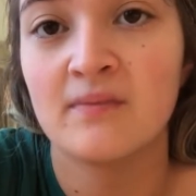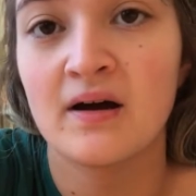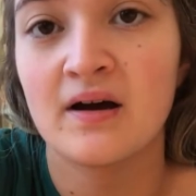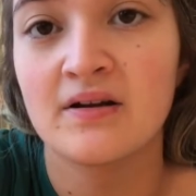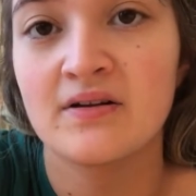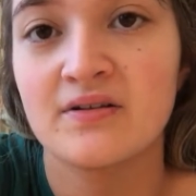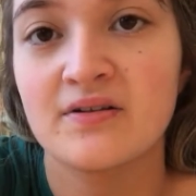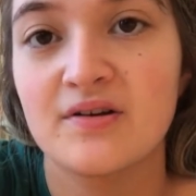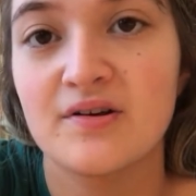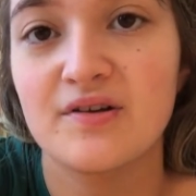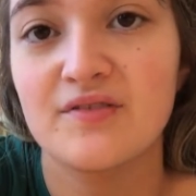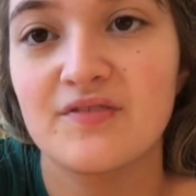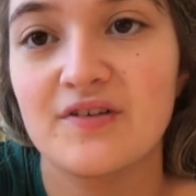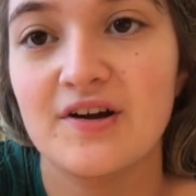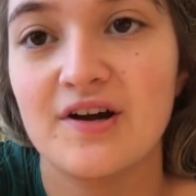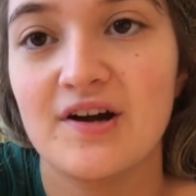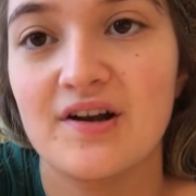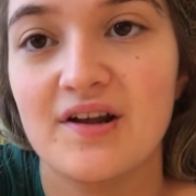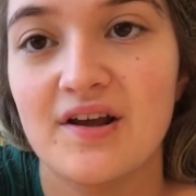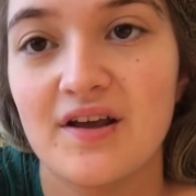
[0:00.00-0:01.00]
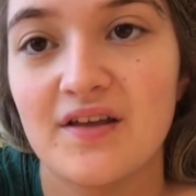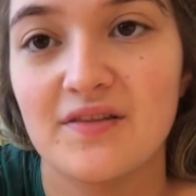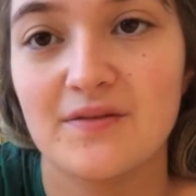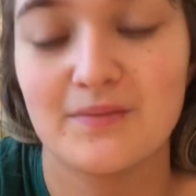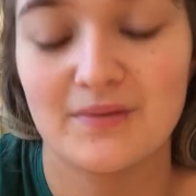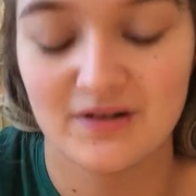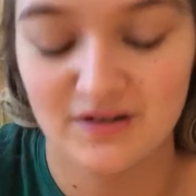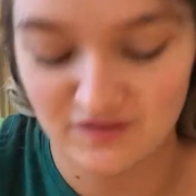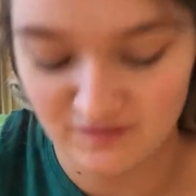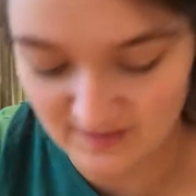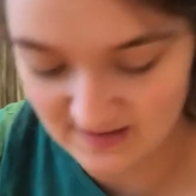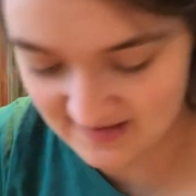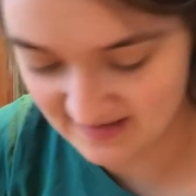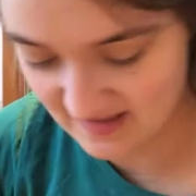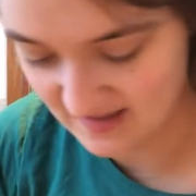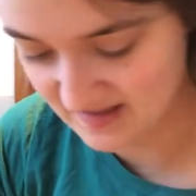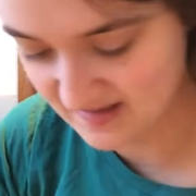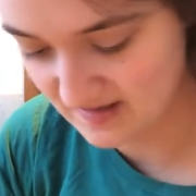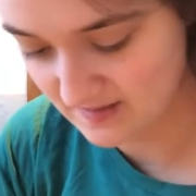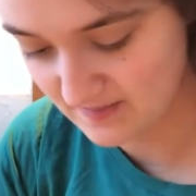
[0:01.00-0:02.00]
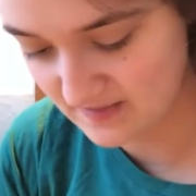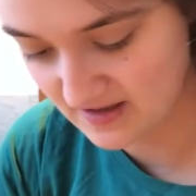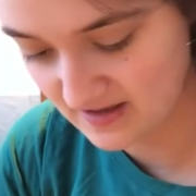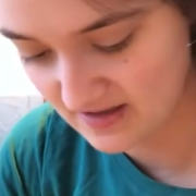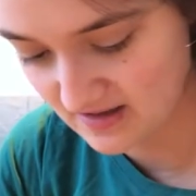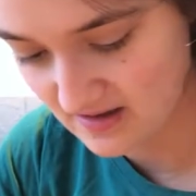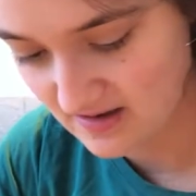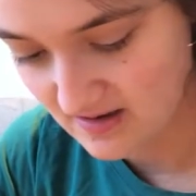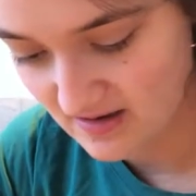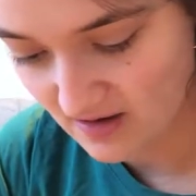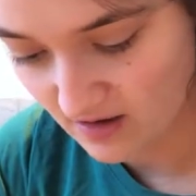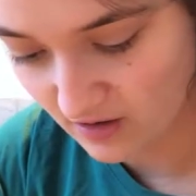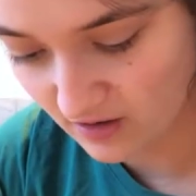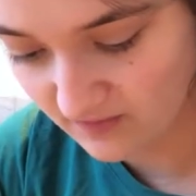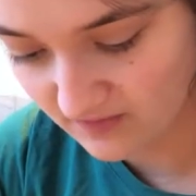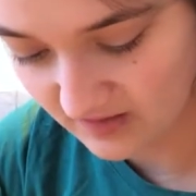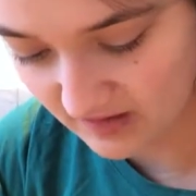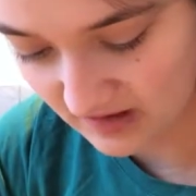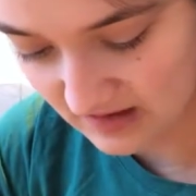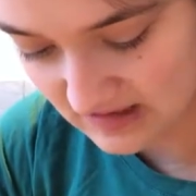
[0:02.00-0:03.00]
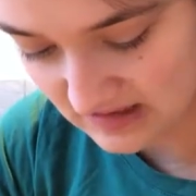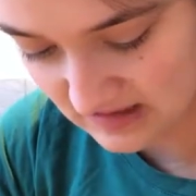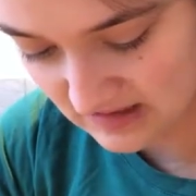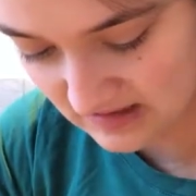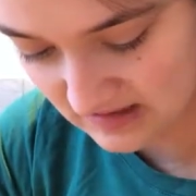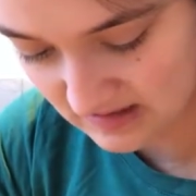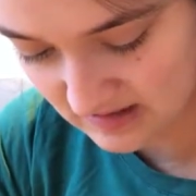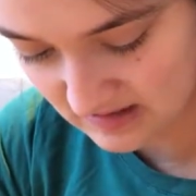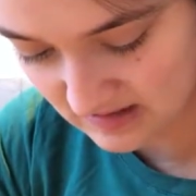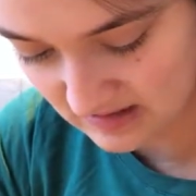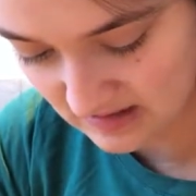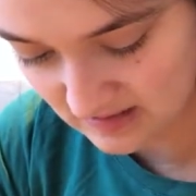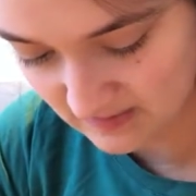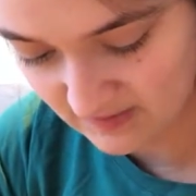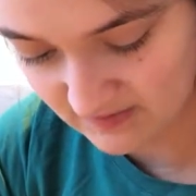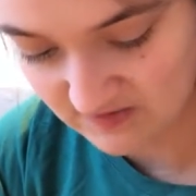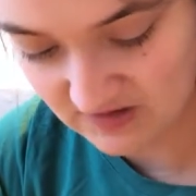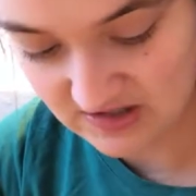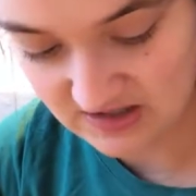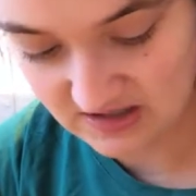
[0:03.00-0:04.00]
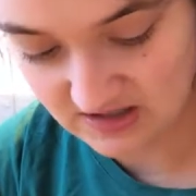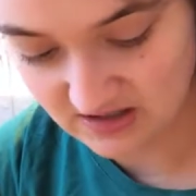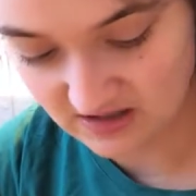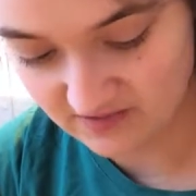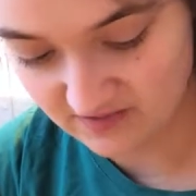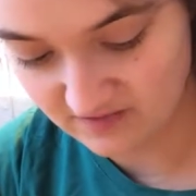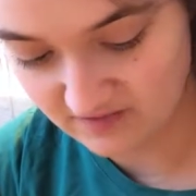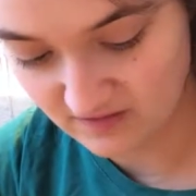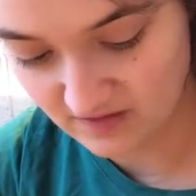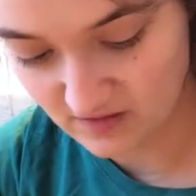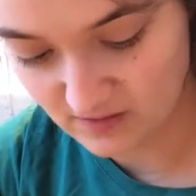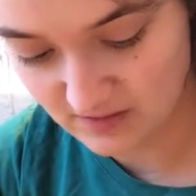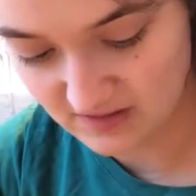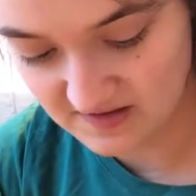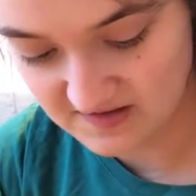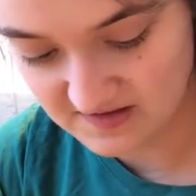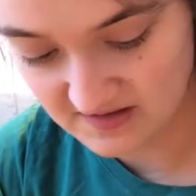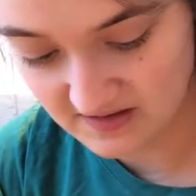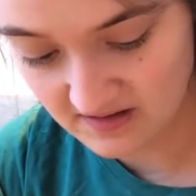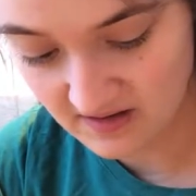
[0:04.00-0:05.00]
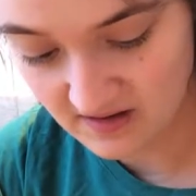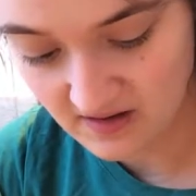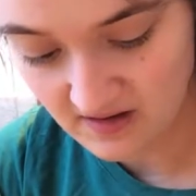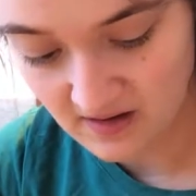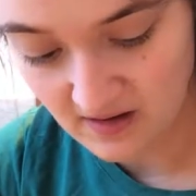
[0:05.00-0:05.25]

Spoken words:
I don't know if it cut out in the middle of me saying something. Hopefully it didn't. If it did, I forgot what I said.